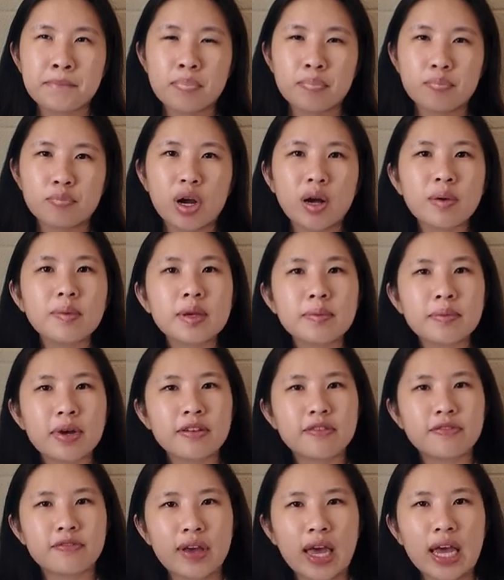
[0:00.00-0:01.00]
Probably my
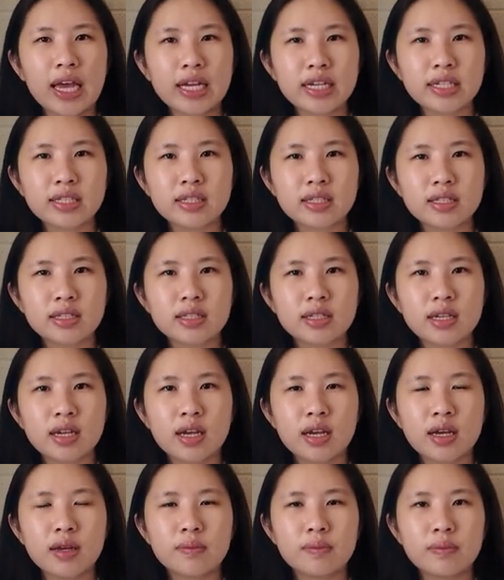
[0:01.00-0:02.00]
face
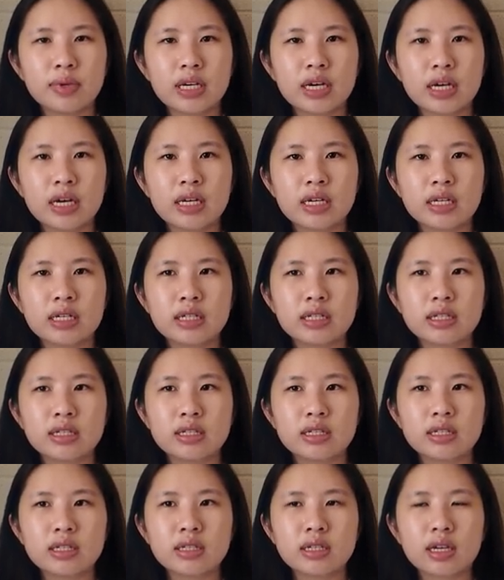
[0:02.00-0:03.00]

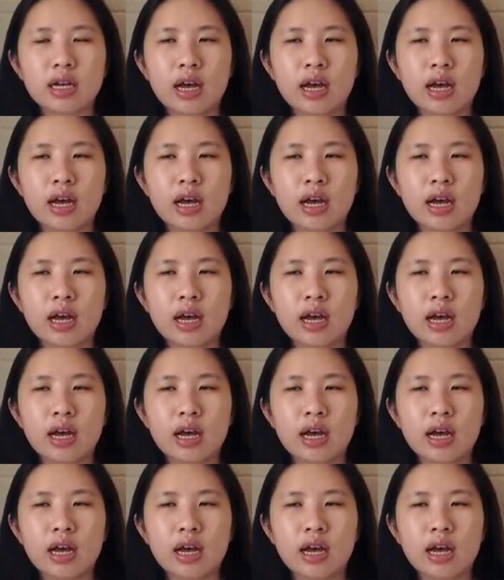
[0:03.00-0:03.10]
because